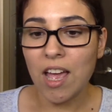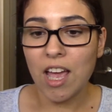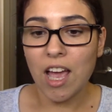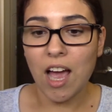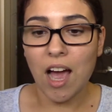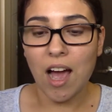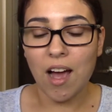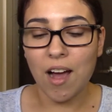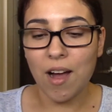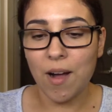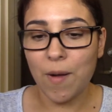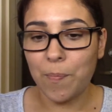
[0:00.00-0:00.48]

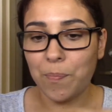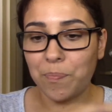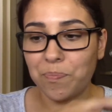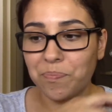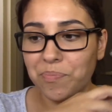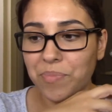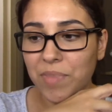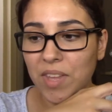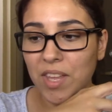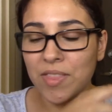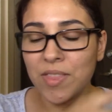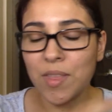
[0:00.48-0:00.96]

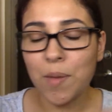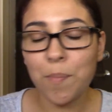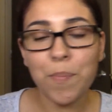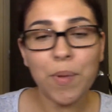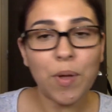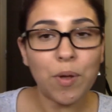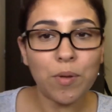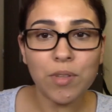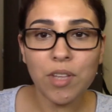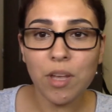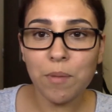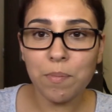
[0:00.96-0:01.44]
The
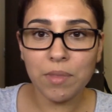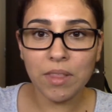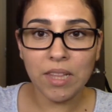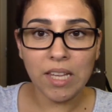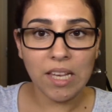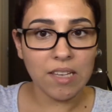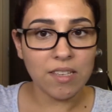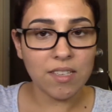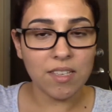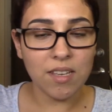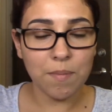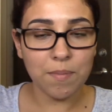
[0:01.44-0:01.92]
buildup
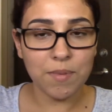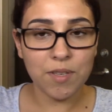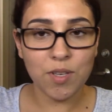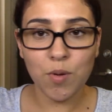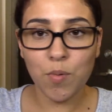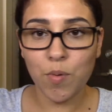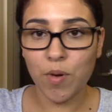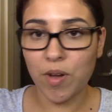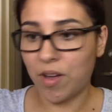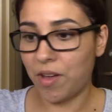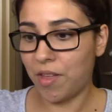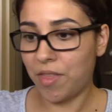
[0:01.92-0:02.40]
leads up
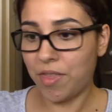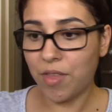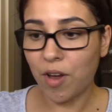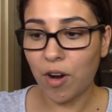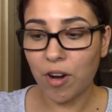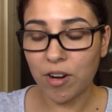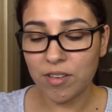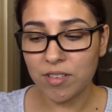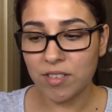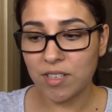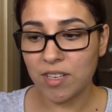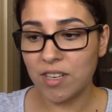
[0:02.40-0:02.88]
to a
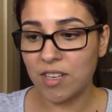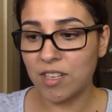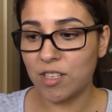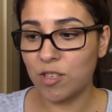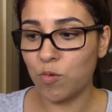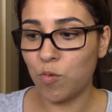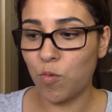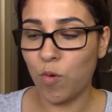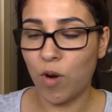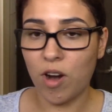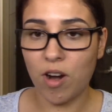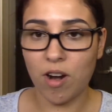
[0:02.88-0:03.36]

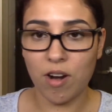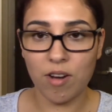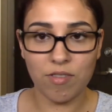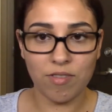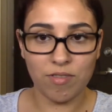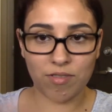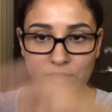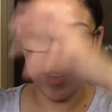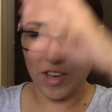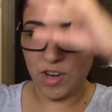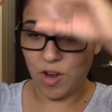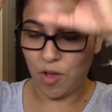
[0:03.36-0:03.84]
catharsis where,
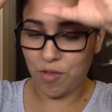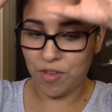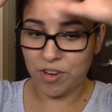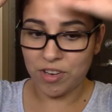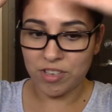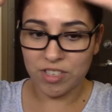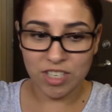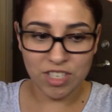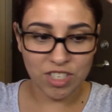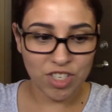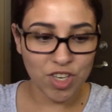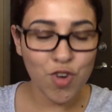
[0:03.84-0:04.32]
you know,
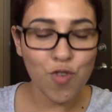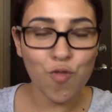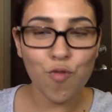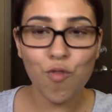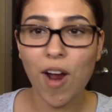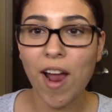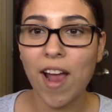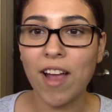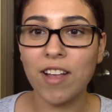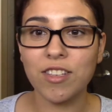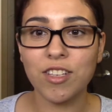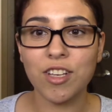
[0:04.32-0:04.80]
there's this
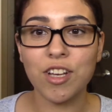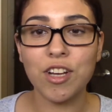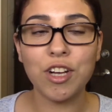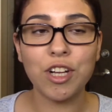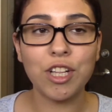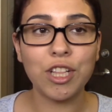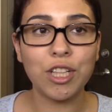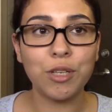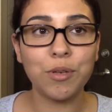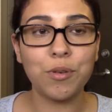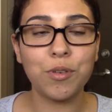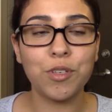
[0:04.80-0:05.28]
grand
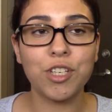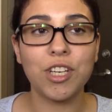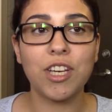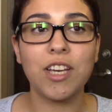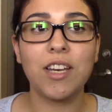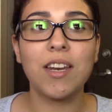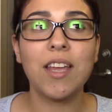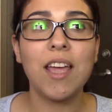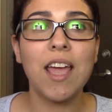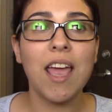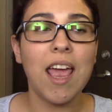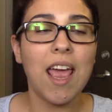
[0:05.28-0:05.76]

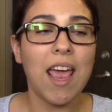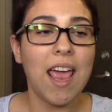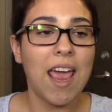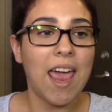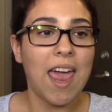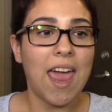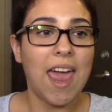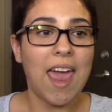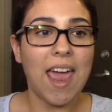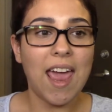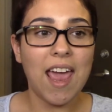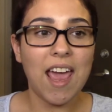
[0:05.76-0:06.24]
conclusion.
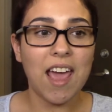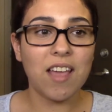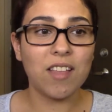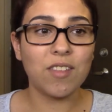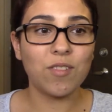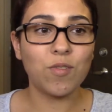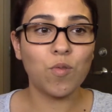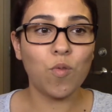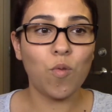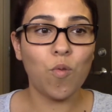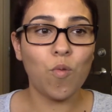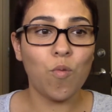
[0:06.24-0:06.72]

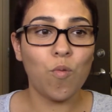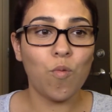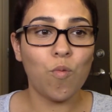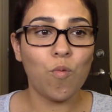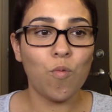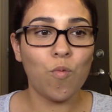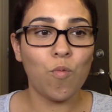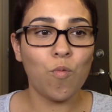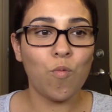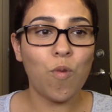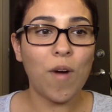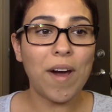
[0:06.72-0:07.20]
And
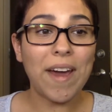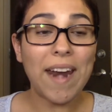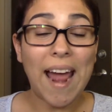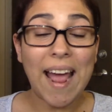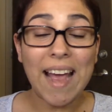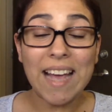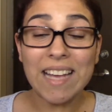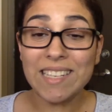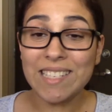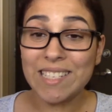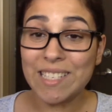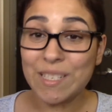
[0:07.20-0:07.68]
what
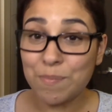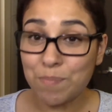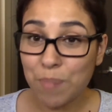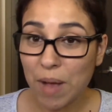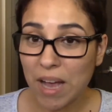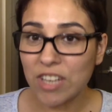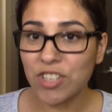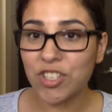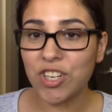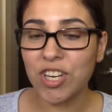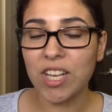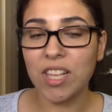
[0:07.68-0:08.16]
I
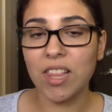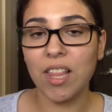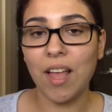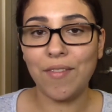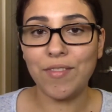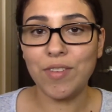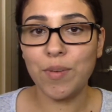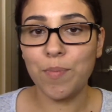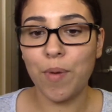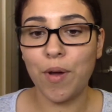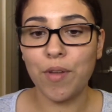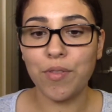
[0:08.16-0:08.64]
especially
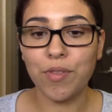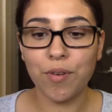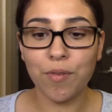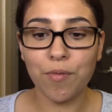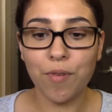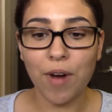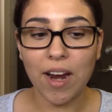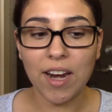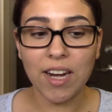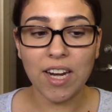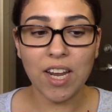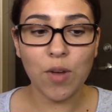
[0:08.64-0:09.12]
loved about the
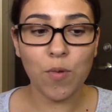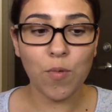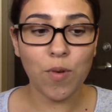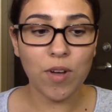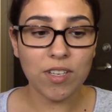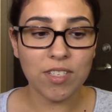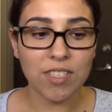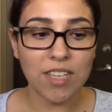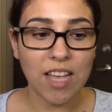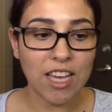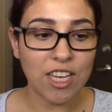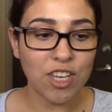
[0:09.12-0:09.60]
writing
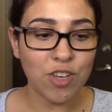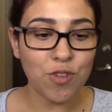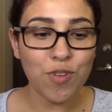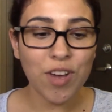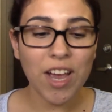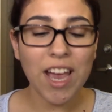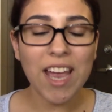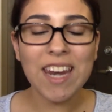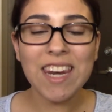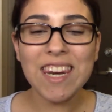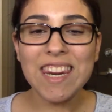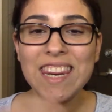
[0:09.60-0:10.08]
was that you
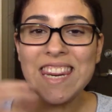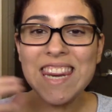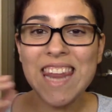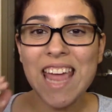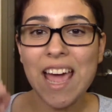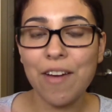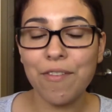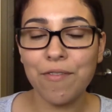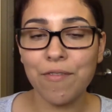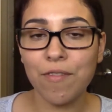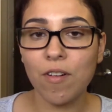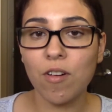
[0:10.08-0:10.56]
can
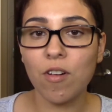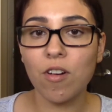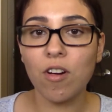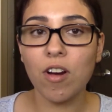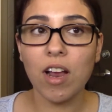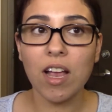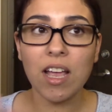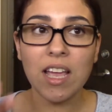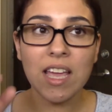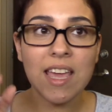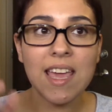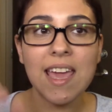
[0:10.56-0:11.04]

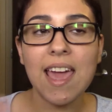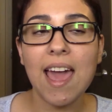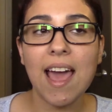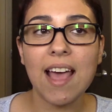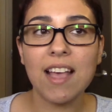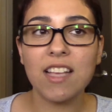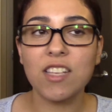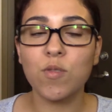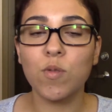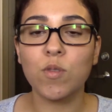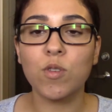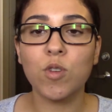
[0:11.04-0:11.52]
never
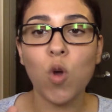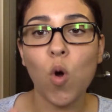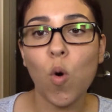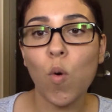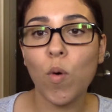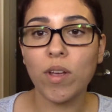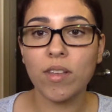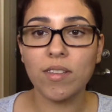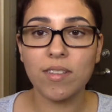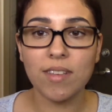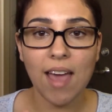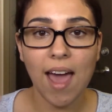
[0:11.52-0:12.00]
guess what's
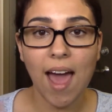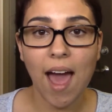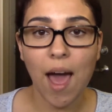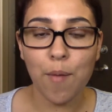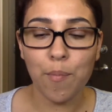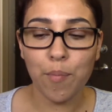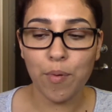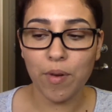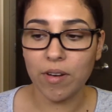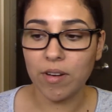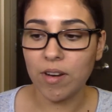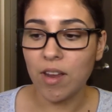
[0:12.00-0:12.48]
going to
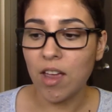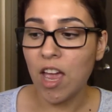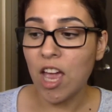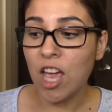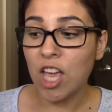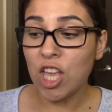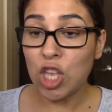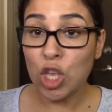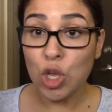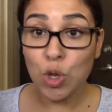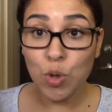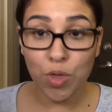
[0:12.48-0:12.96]
happen.
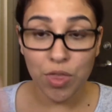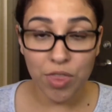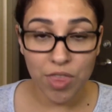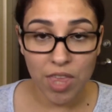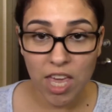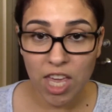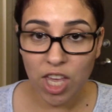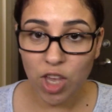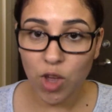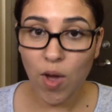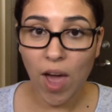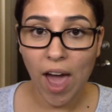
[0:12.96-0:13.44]
You
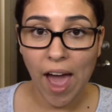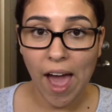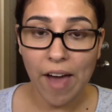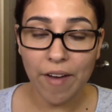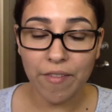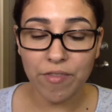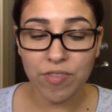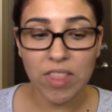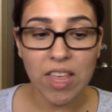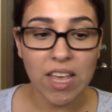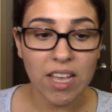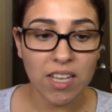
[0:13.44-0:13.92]
think you
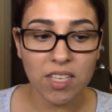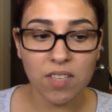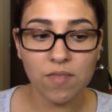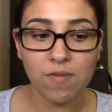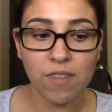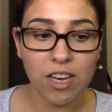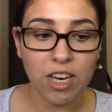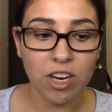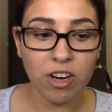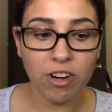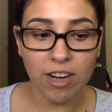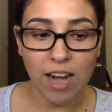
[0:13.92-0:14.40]
have things
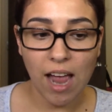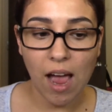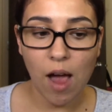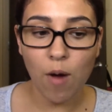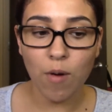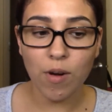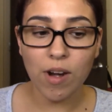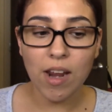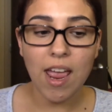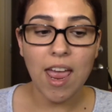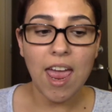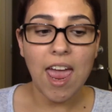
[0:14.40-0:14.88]
figured
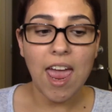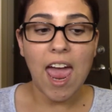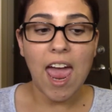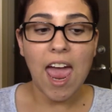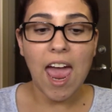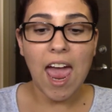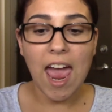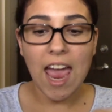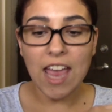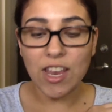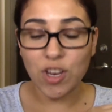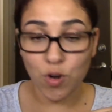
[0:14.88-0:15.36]
out,
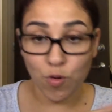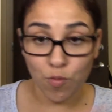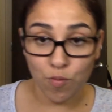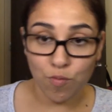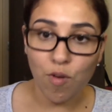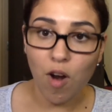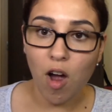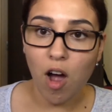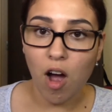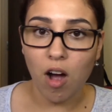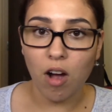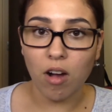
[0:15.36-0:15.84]
and you're
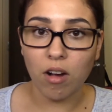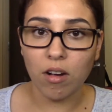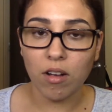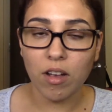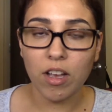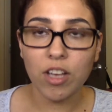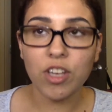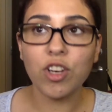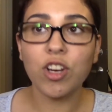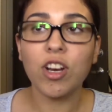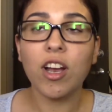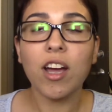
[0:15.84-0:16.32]
wrong.
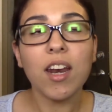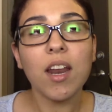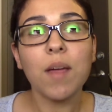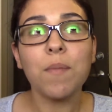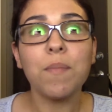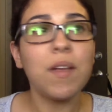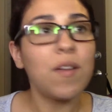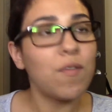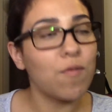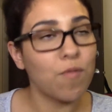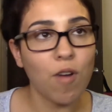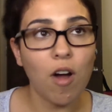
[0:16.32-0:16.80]
You're going to
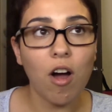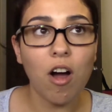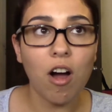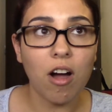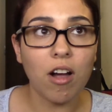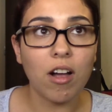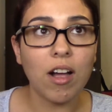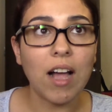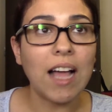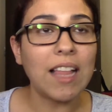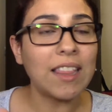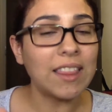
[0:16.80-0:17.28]
be
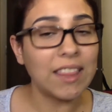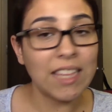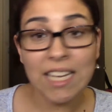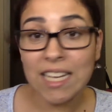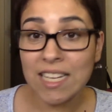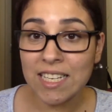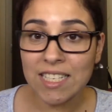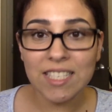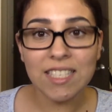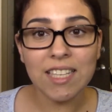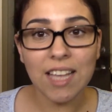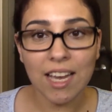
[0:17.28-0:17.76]
wrong at
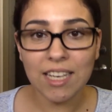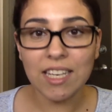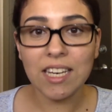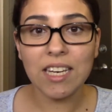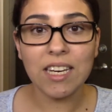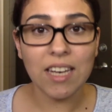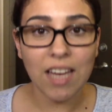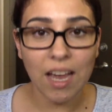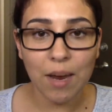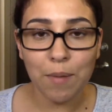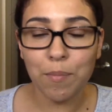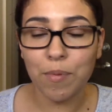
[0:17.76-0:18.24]
least
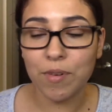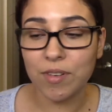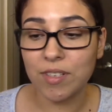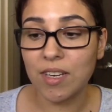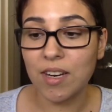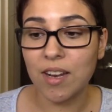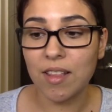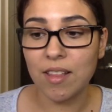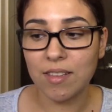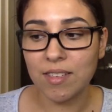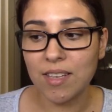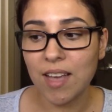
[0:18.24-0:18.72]

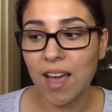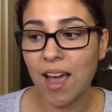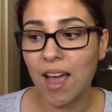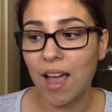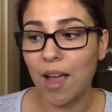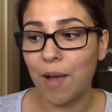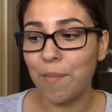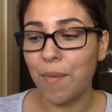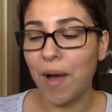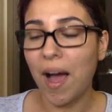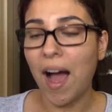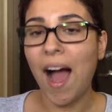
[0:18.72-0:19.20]
99% of the
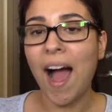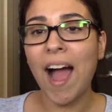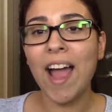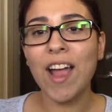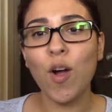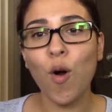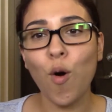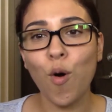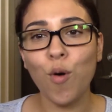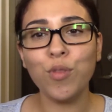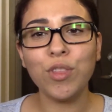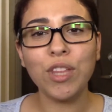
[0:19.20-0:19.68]
time.
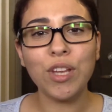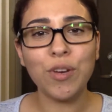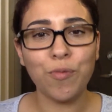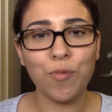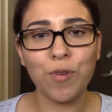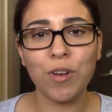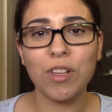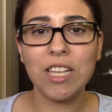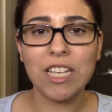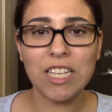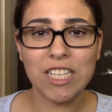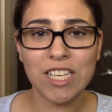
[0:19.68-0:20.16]
I only
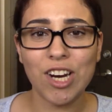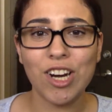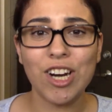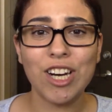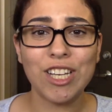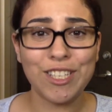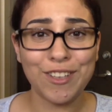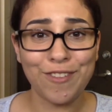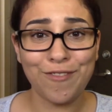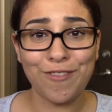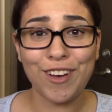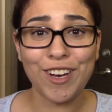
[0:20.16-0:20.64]
really
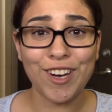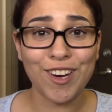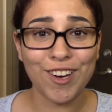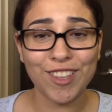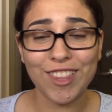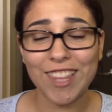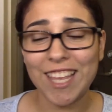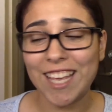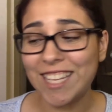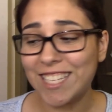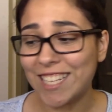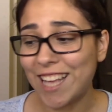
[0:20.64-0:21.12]
started to figure
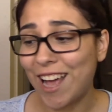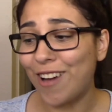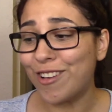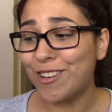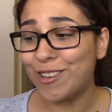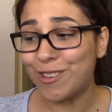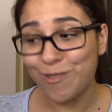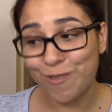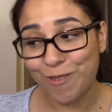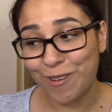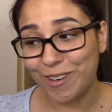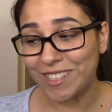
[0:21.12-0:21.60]
things
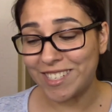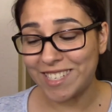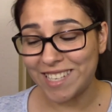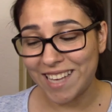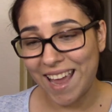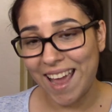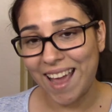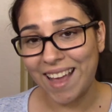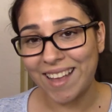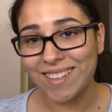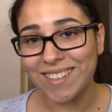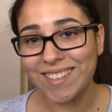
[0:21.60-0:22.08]
out towards
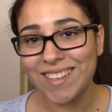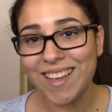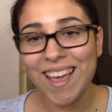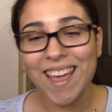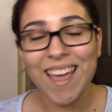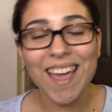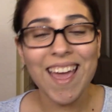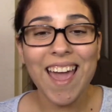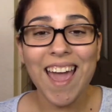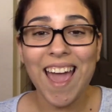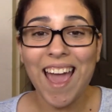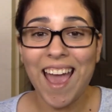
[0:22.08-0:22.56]
the end.
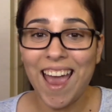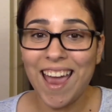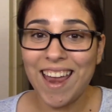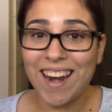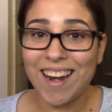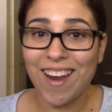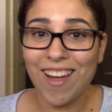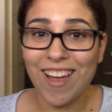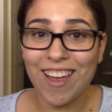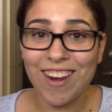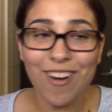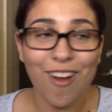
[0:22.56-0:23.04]

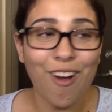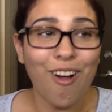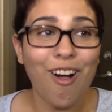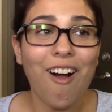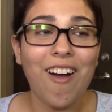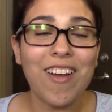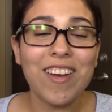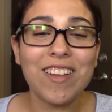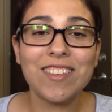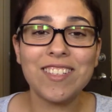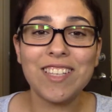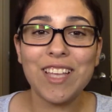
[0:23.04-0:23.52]
And in all
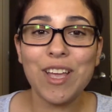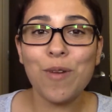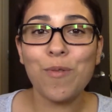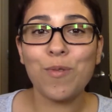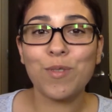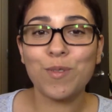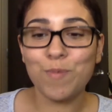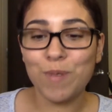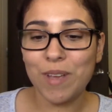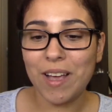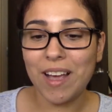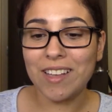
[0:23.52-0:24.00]
honesty, it
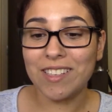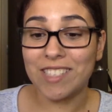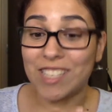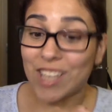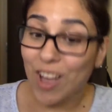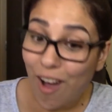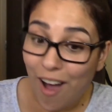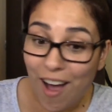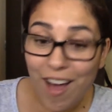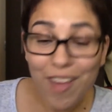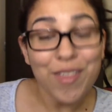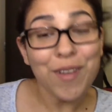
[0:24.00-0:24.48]
was because
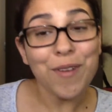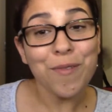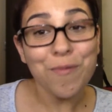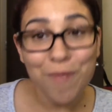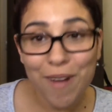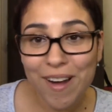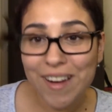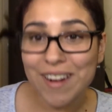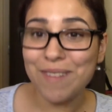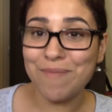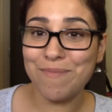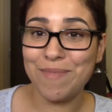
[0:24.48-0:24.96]
the author
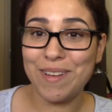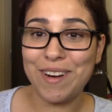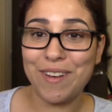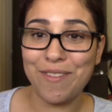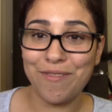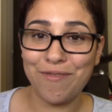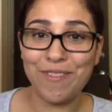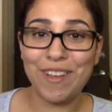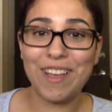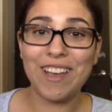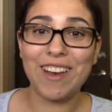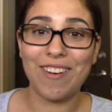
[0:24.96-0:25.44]
wanted me to
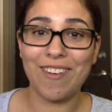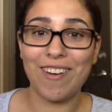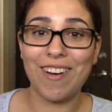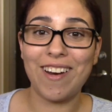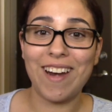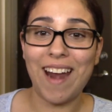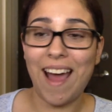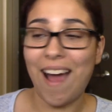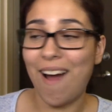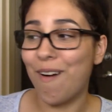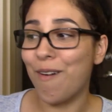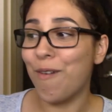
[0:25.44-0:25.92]
figure
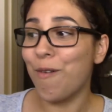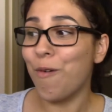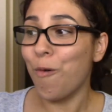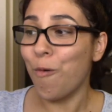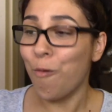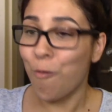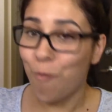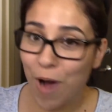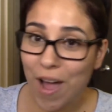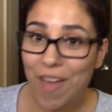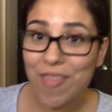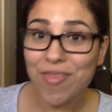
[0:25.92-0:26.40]
it out
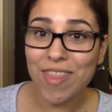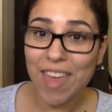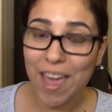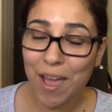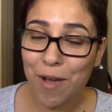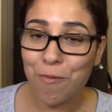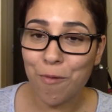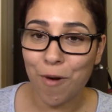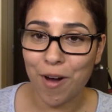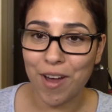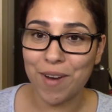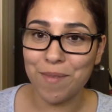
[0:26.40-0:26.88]
when
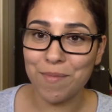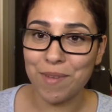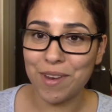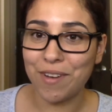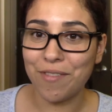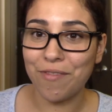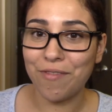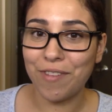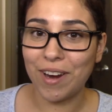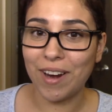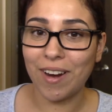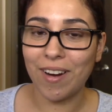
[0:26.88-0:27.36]
they wanted me
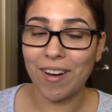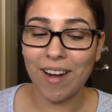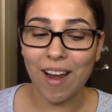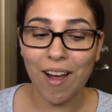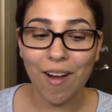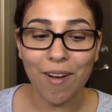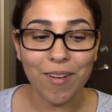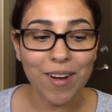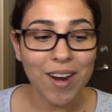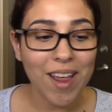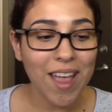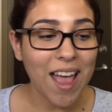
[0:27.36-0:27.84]
to figure it
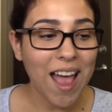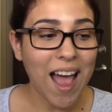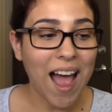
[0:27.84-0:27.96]
out.